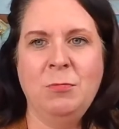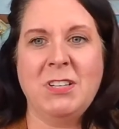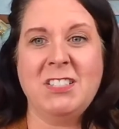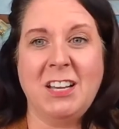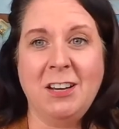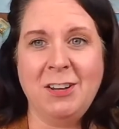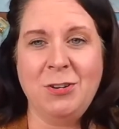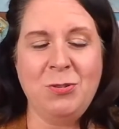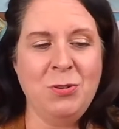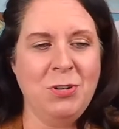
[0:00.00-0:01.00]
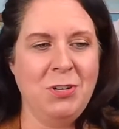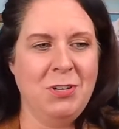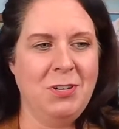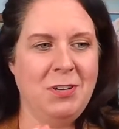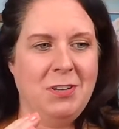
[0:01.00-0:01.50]
Because I know
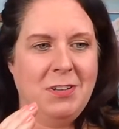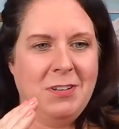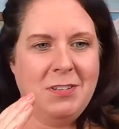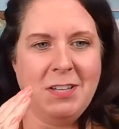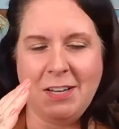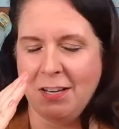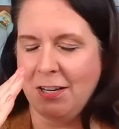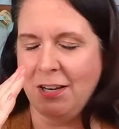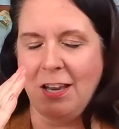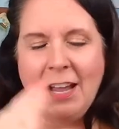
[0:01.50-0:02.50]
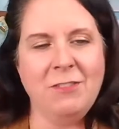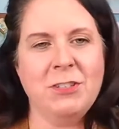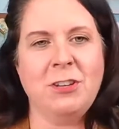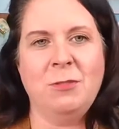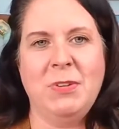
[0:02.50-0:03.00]
that life is
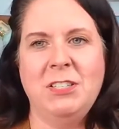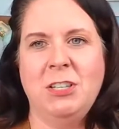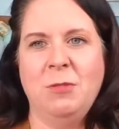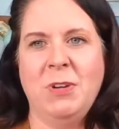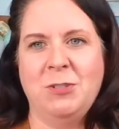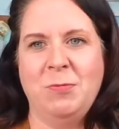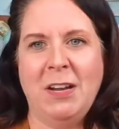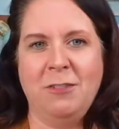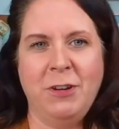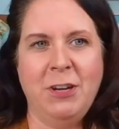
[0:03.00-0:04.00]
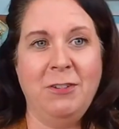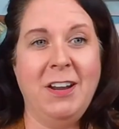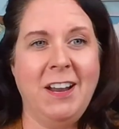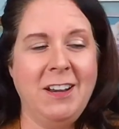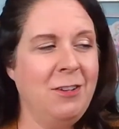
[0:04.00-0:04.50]
going to be so much better for you.
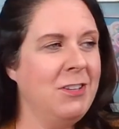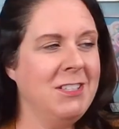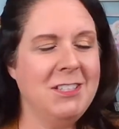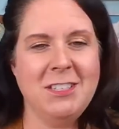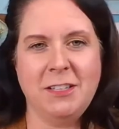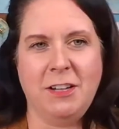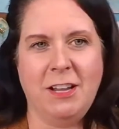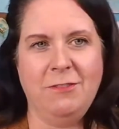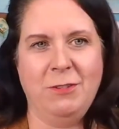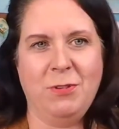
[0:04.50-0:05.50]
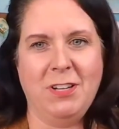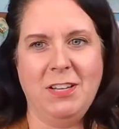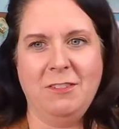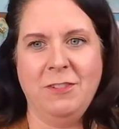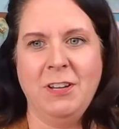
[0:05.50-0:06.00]
And I know this isn't the life you want to
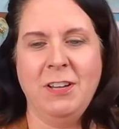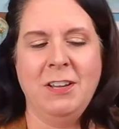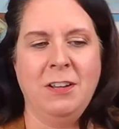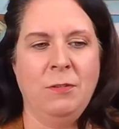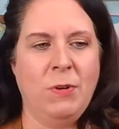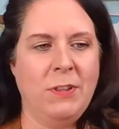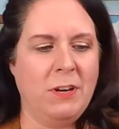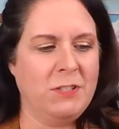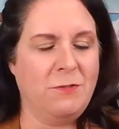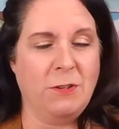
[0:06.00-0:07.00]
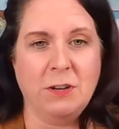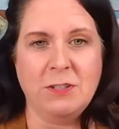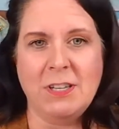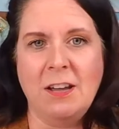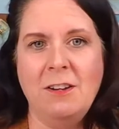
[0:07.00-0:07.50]
live, whether it's for
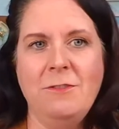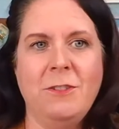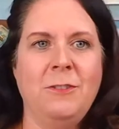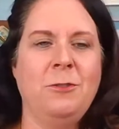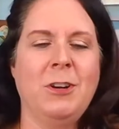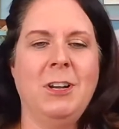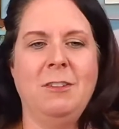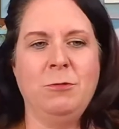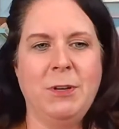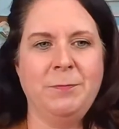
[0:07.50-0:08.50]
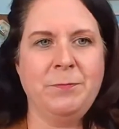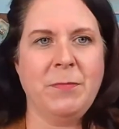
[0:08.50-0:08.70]
yourself or for a loved one.